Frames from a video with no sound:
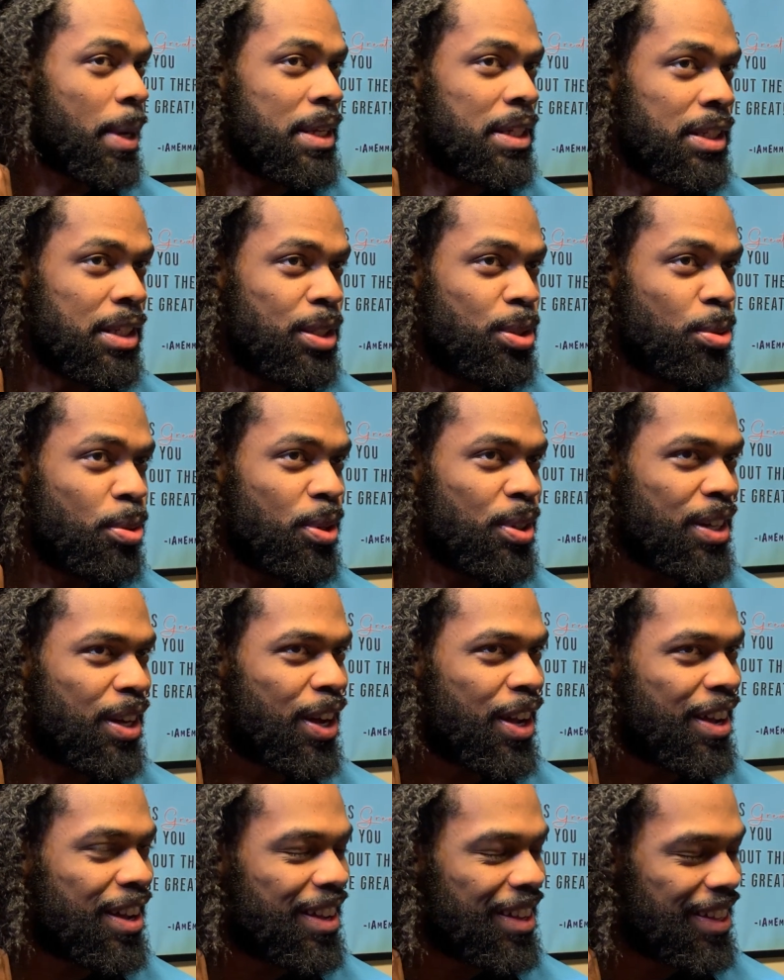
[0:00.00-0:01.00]
did do
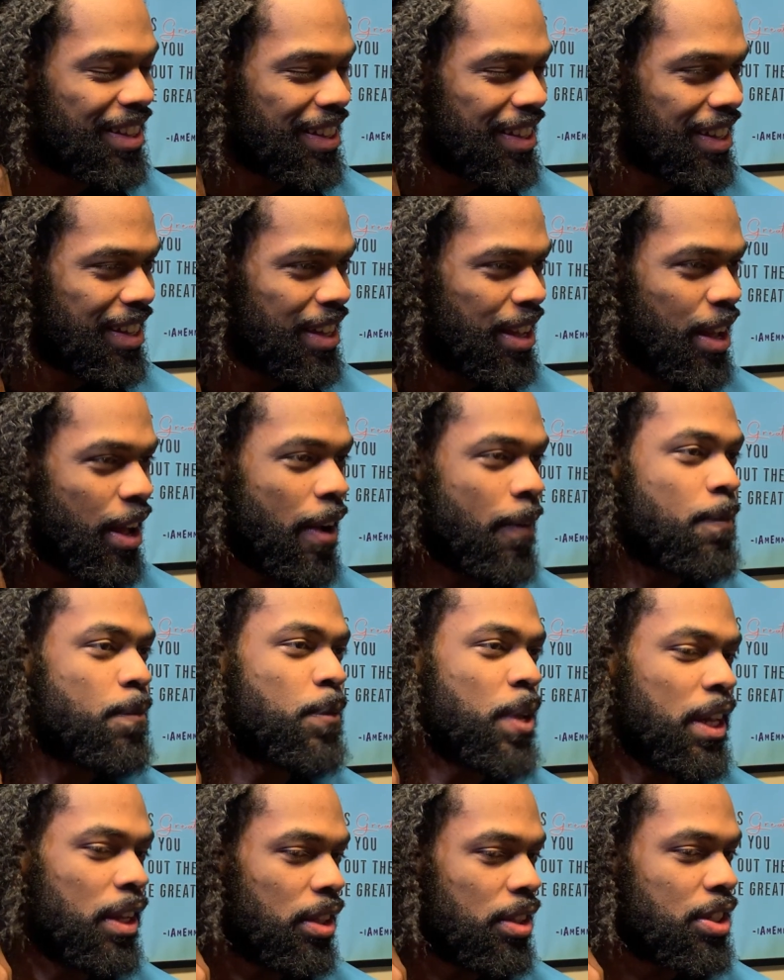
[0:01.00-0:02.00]
a
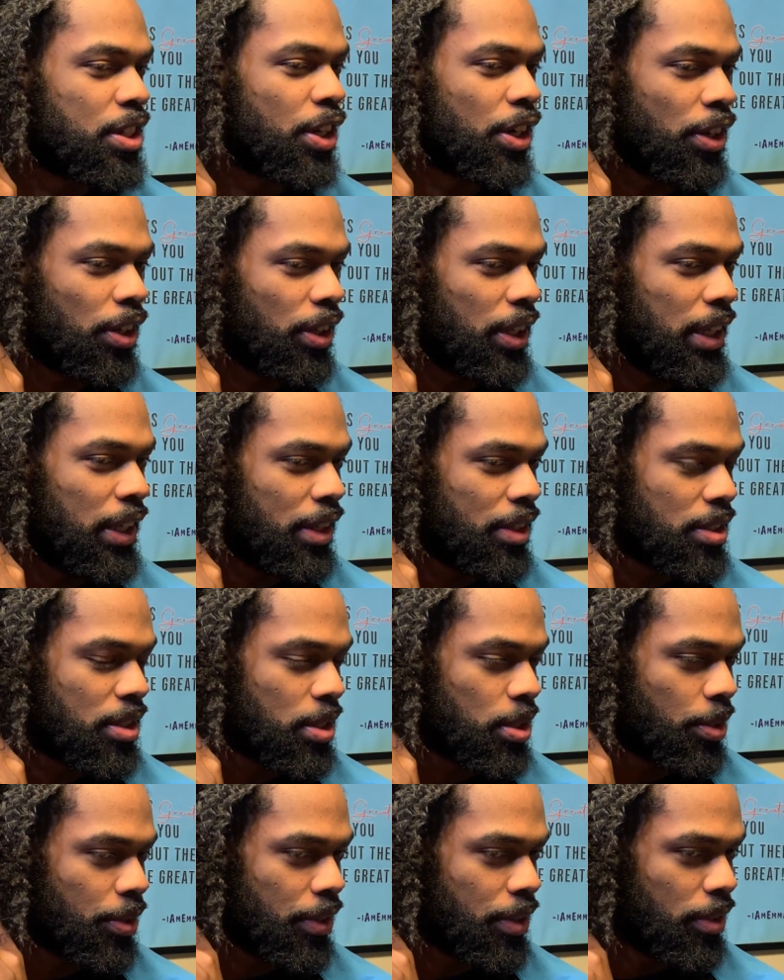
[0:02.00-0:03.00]
failed curly hair
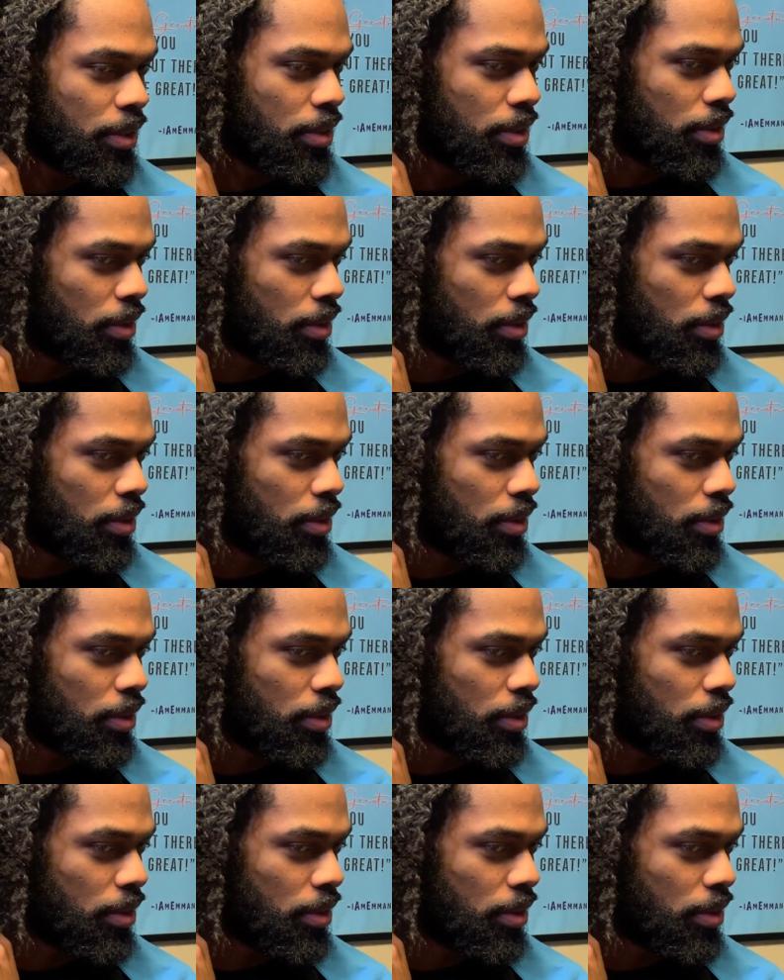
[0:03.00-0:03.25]
tutorial,